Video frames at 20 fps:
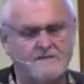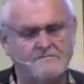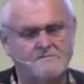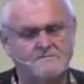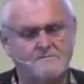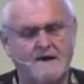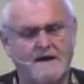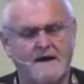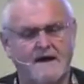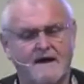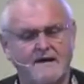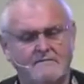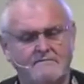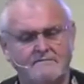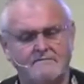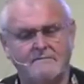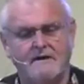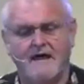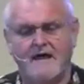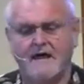bad,
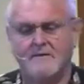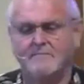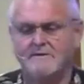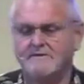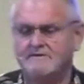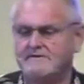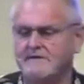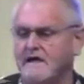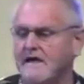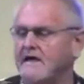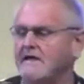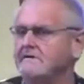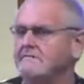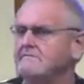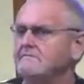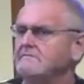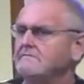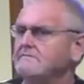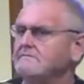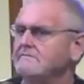happy, sad,
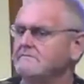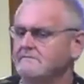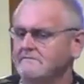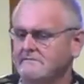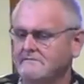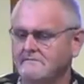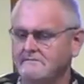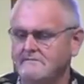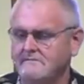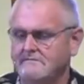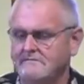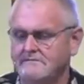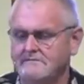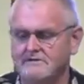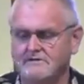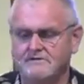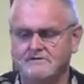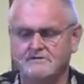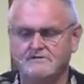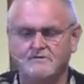
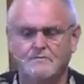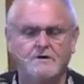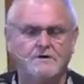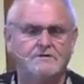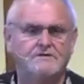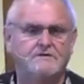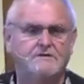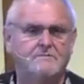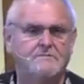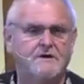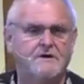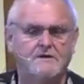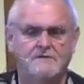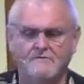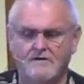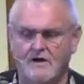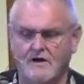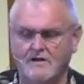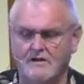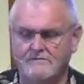Jesus went to the Mount of
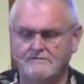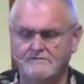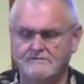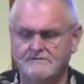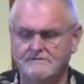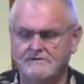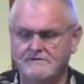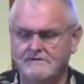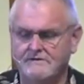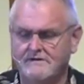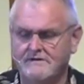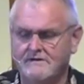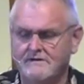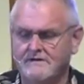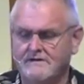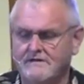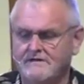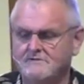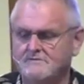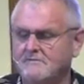Olives,
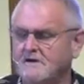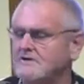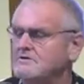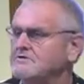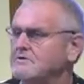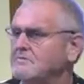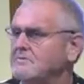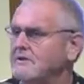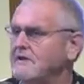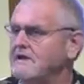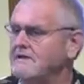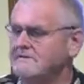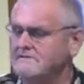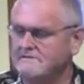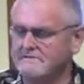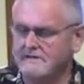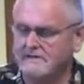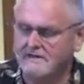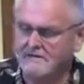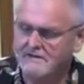his special place
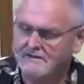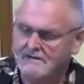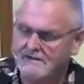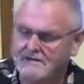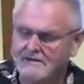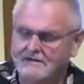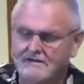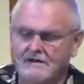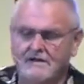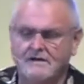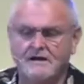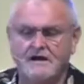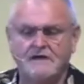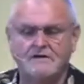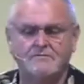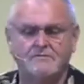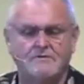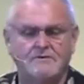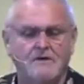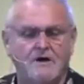to connect
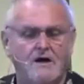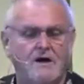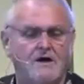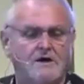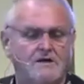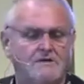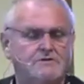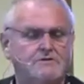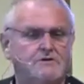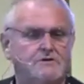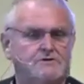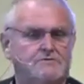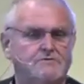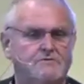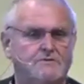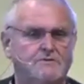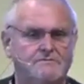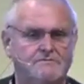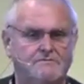with God as usual.